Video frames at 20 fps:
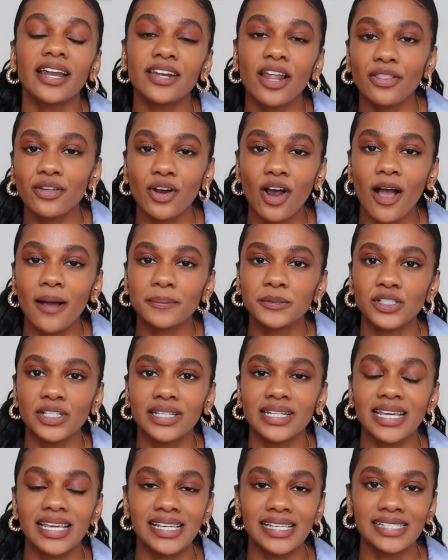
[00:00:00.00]
Another
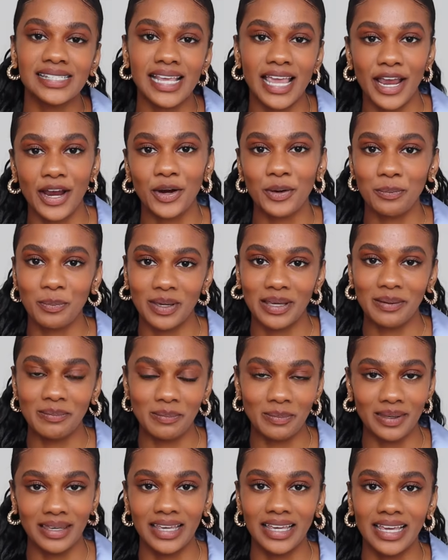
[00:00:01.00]
option is
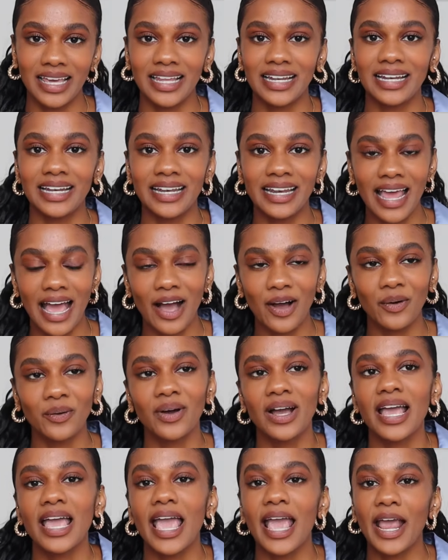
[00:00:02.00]
Airbnb. Now,
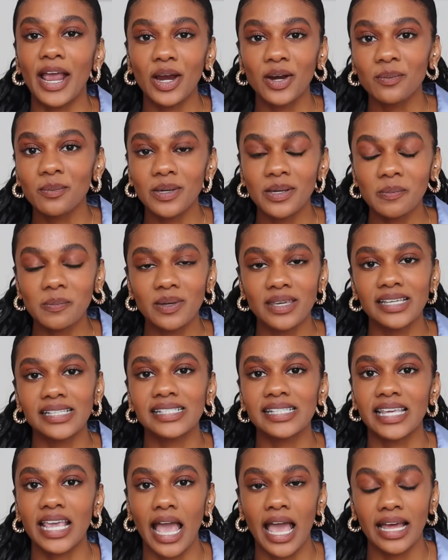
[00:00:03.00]

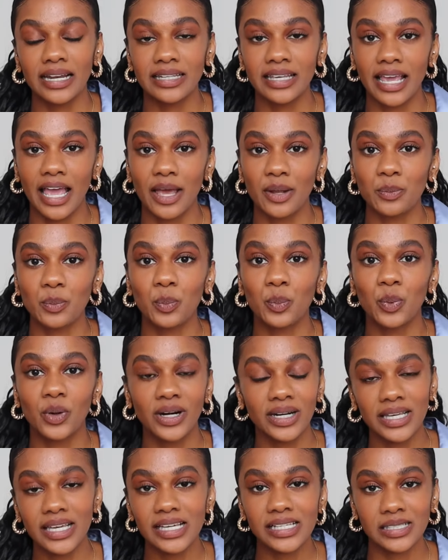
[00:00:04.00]
Airbnbs can get
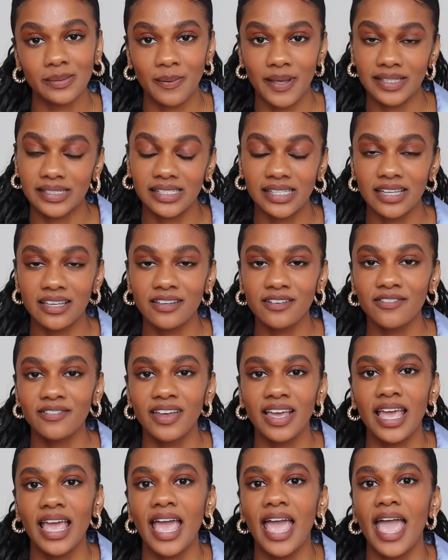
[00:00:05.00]
pretty expensive,
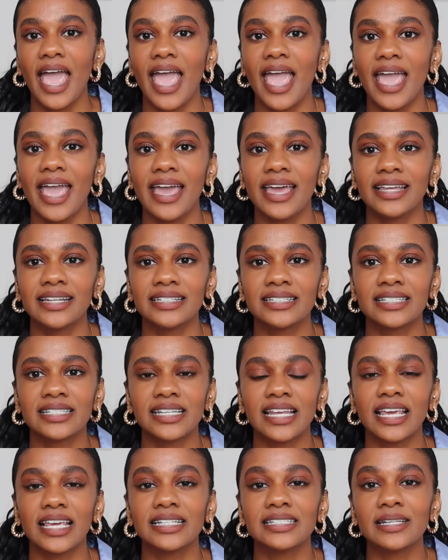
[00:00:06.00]

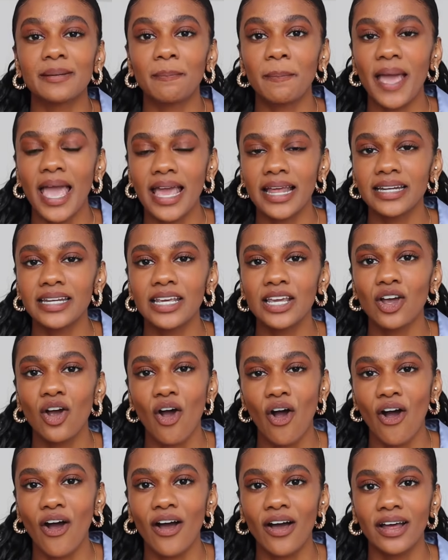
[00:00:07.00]
and depending
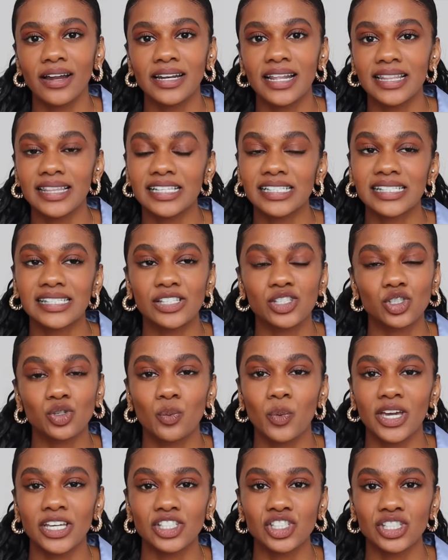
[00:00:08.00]
on the
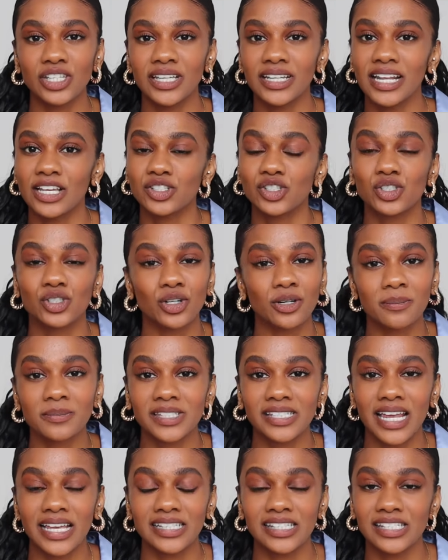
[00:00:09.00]
situation,
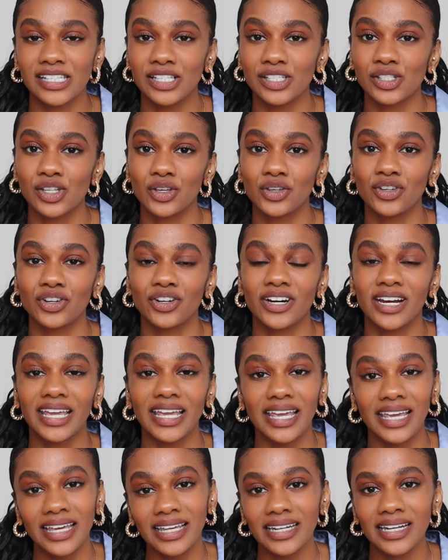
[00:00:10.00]
circumstances you're
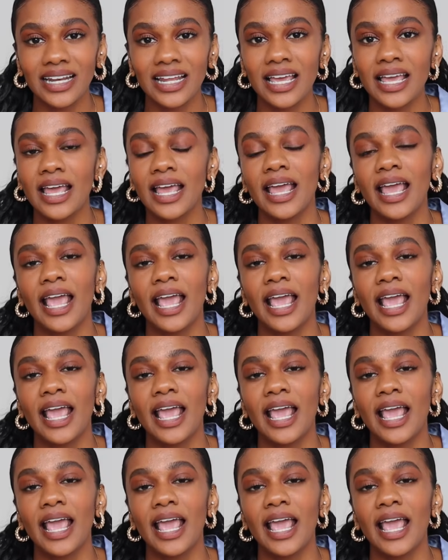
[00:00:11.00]
in,